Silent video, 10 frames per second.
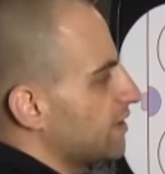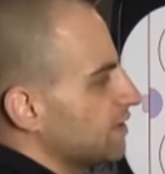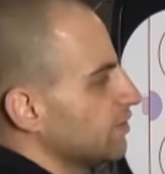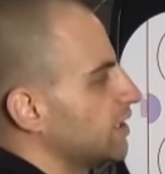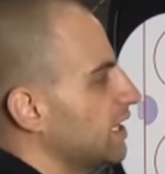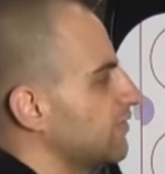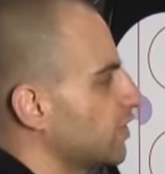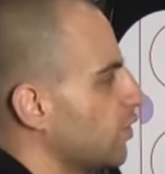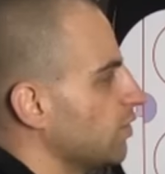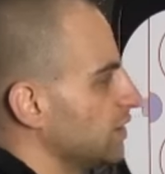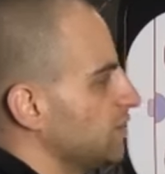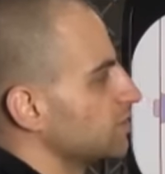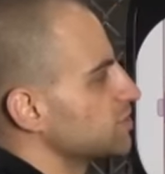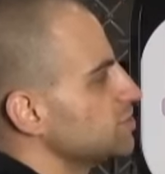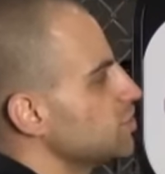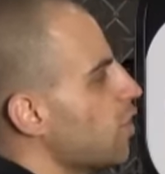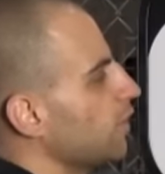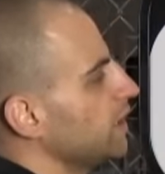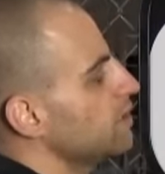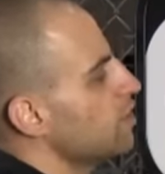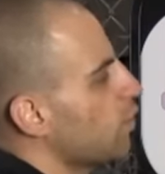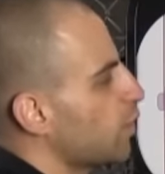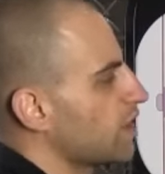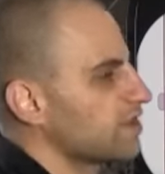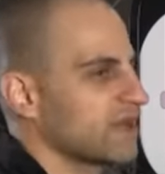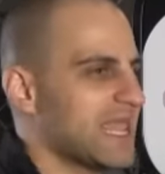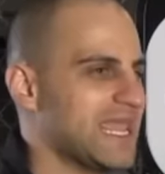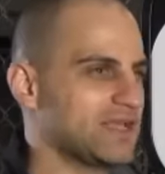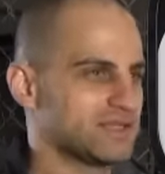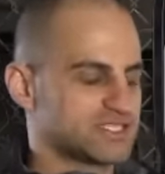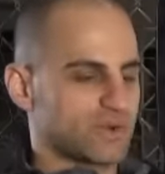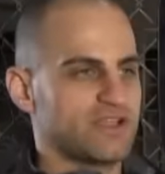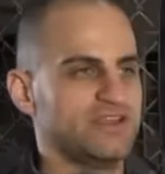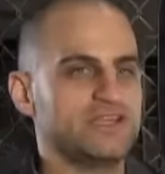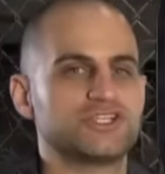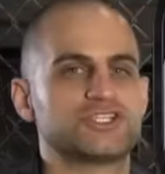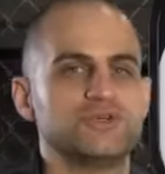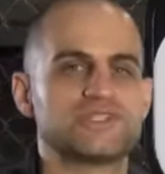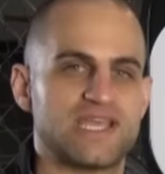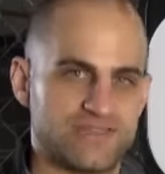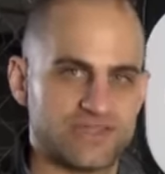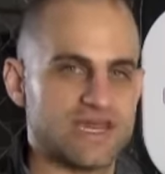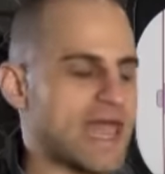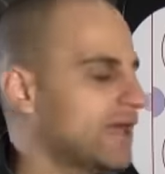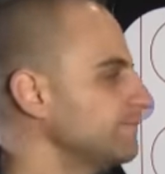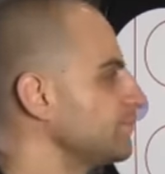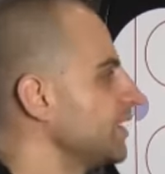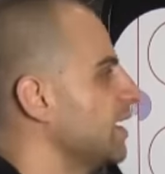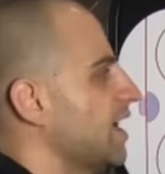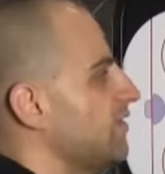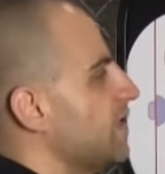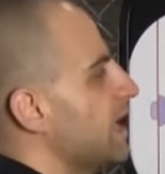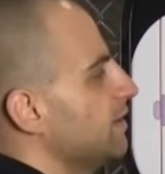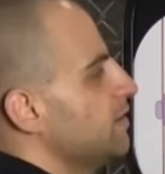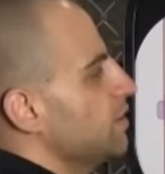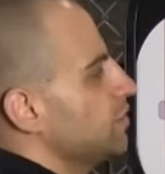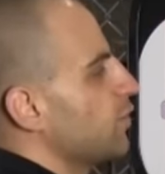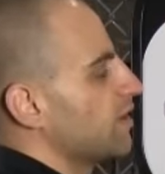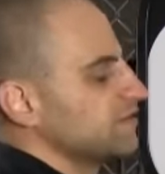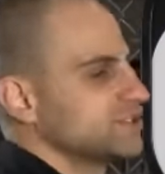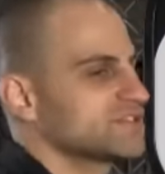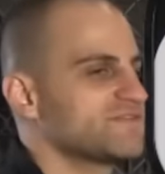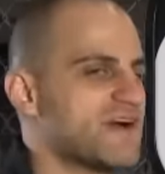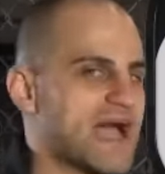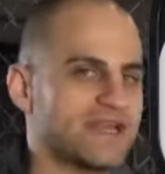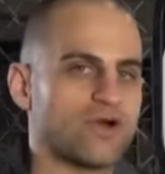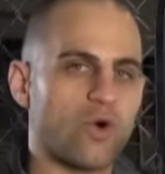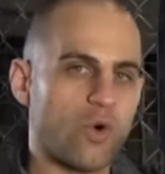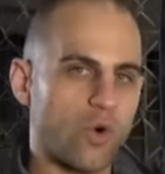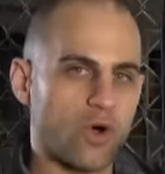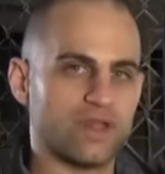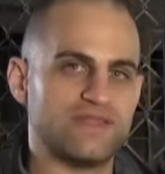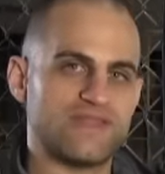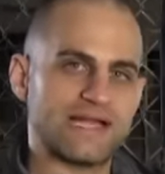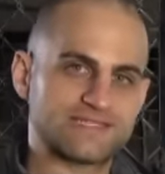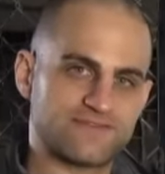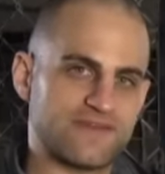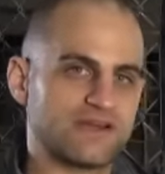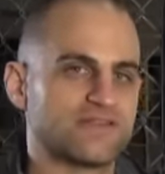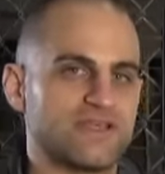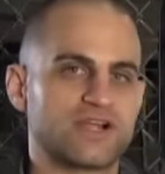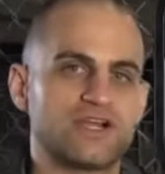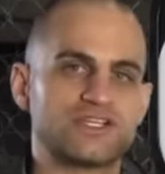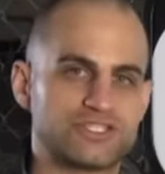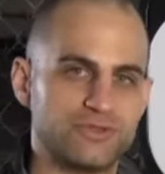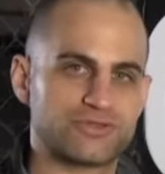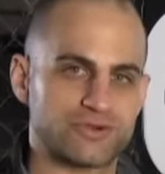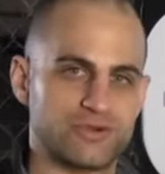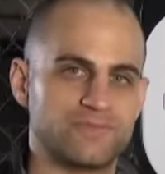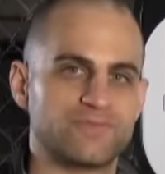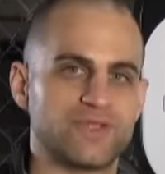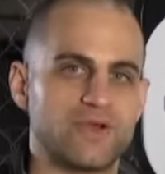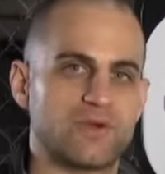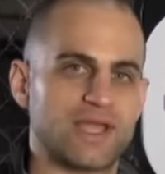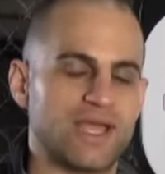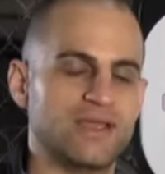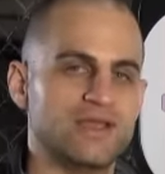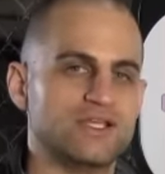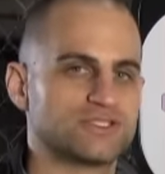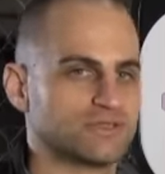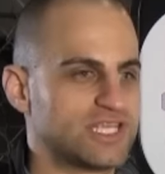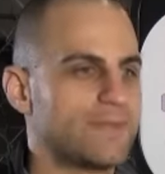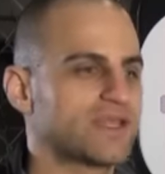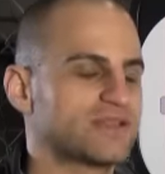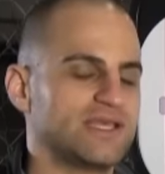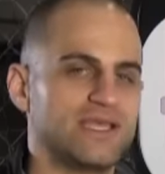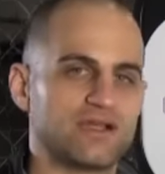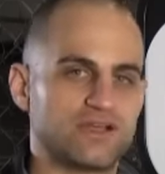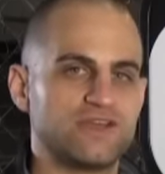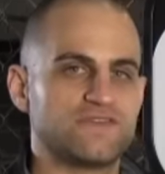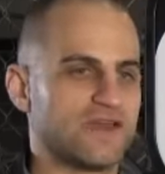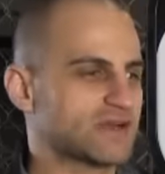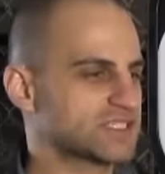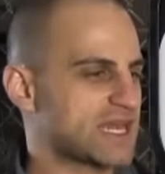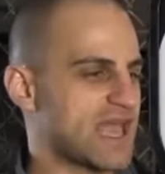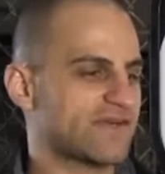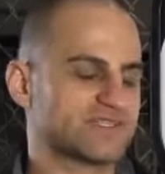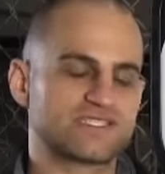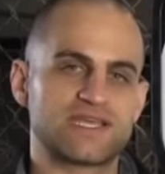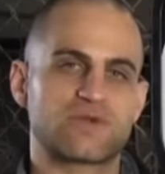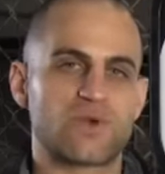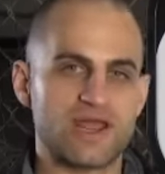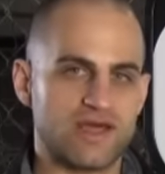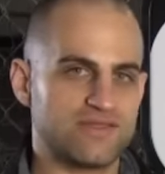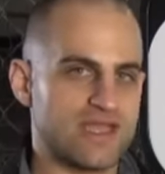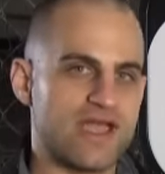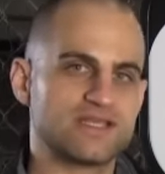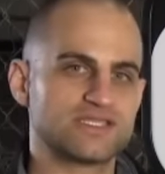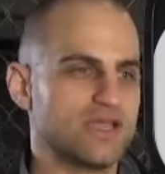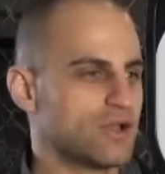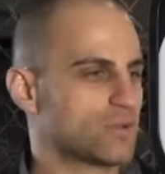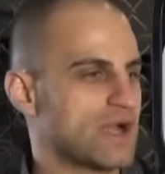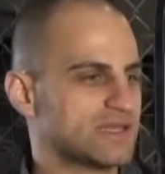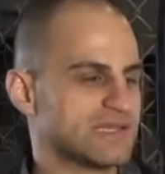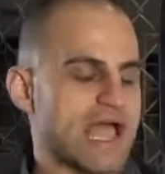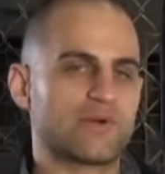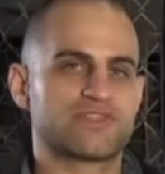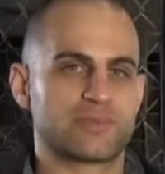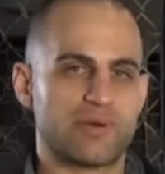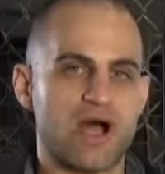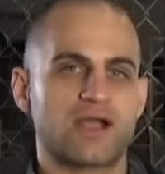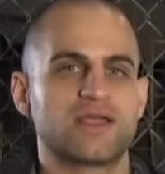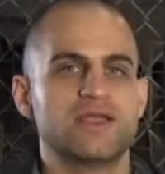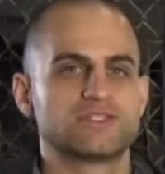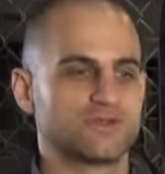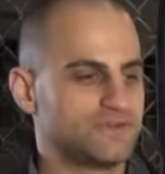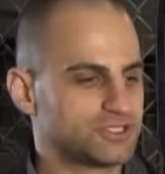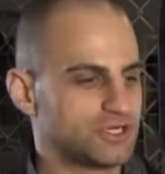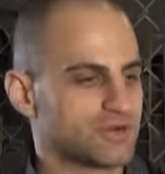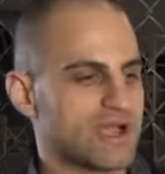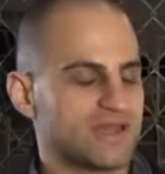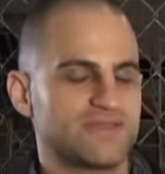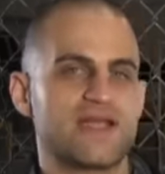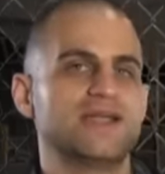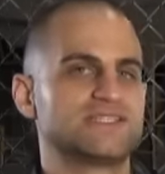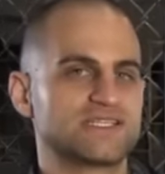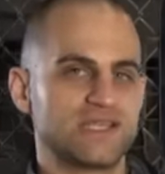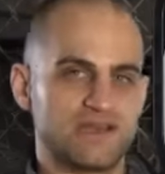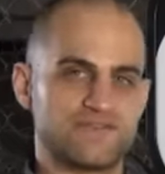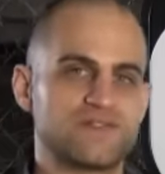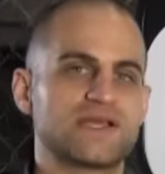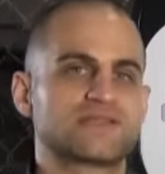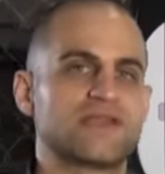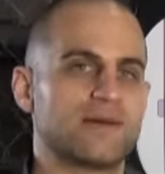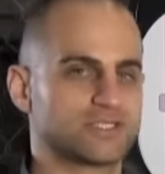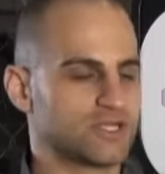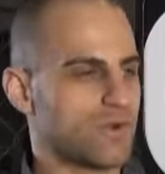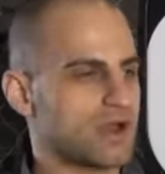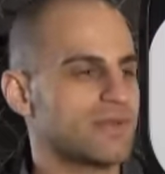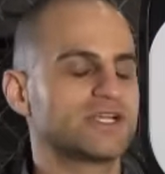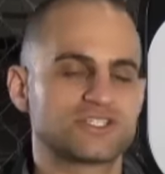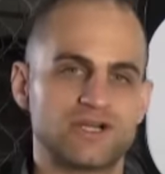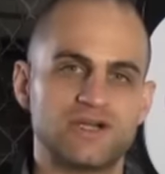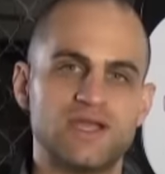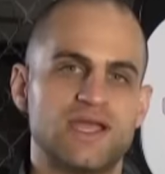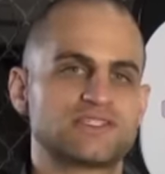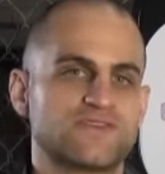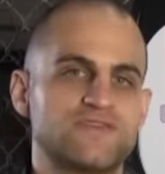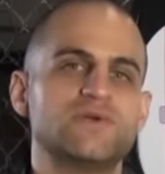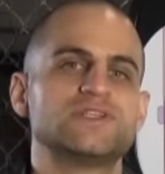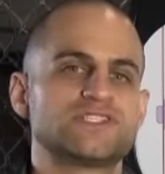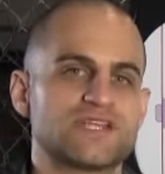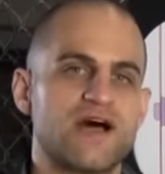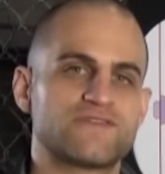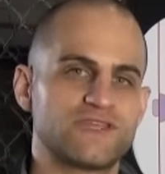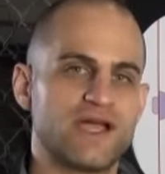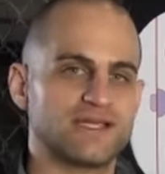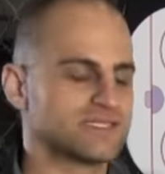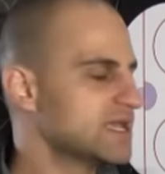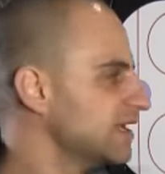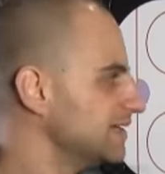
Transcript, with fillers: You're not looking at the goalie. You're just knowing where your angle is, where you need to shoot to hit the net. And then you want to just find a hole in that defender that you're going to shoot through, okay? So typically, a good defender is going to have a stick right on the ice, right in line with your puck. So if you shoot it right on the ice, he's going to deflect it up. So you want to make sure it's a few inches off the ice.